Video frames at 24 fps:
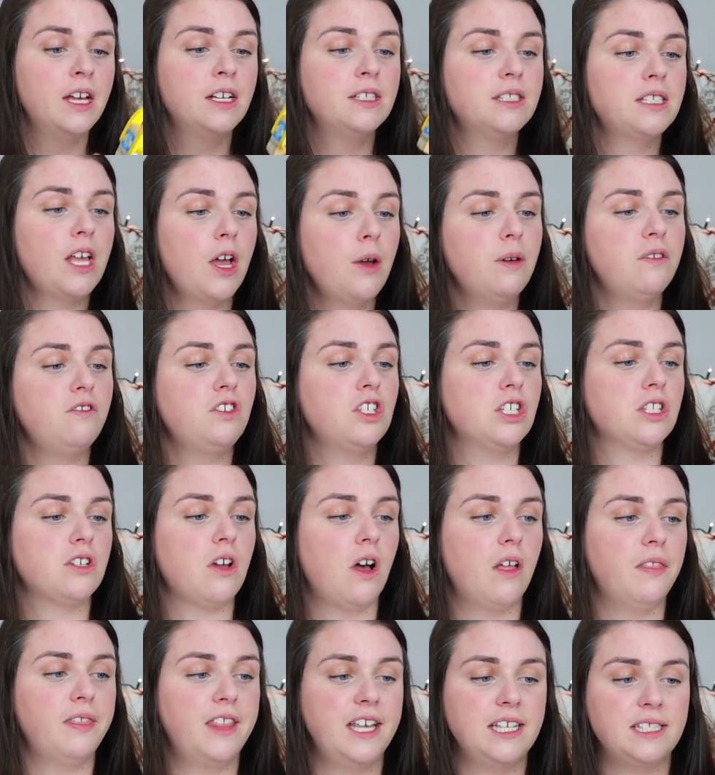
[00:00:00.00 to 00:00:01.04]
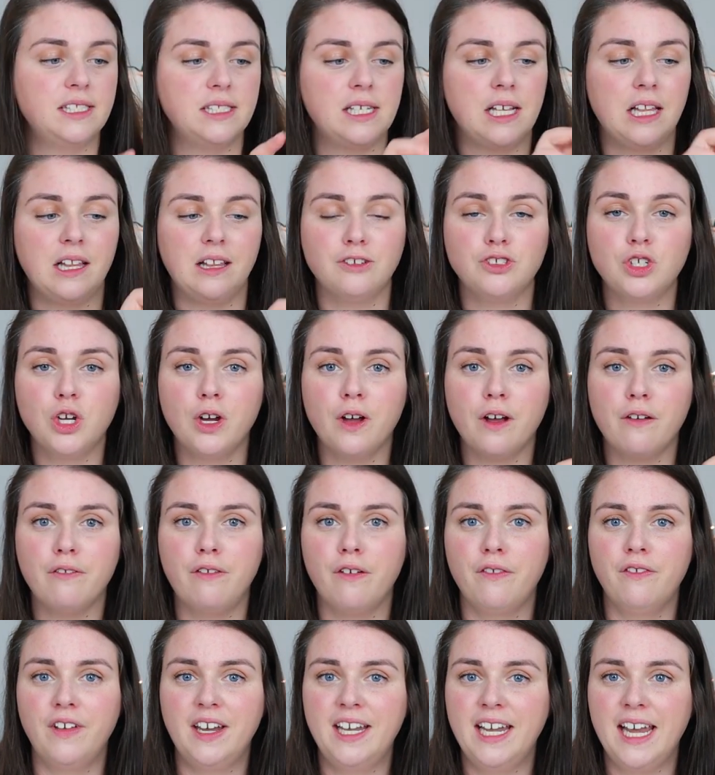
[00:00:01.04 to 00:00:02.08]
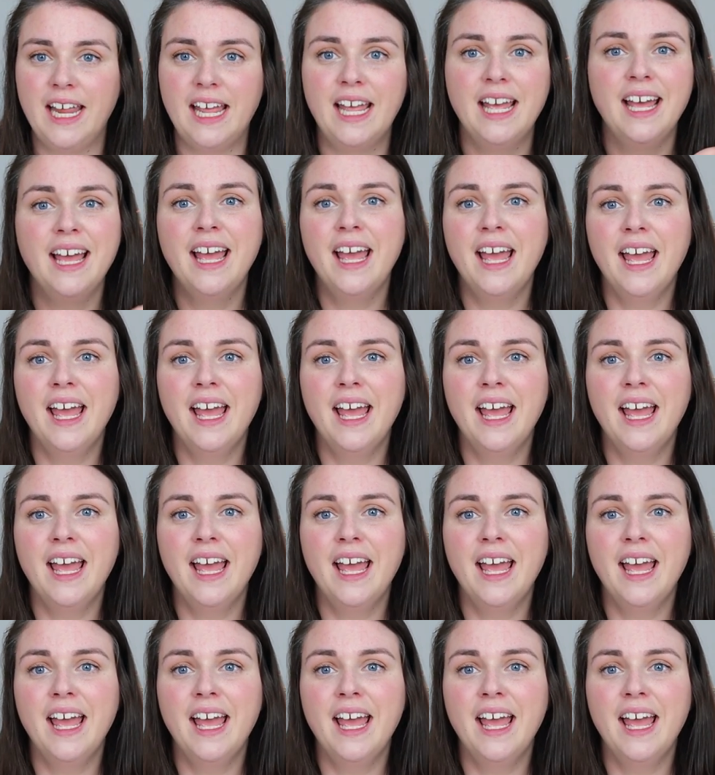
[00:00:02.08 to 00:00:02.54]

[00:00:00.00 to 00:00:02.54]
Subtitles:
So we've just got this little truck for Finley.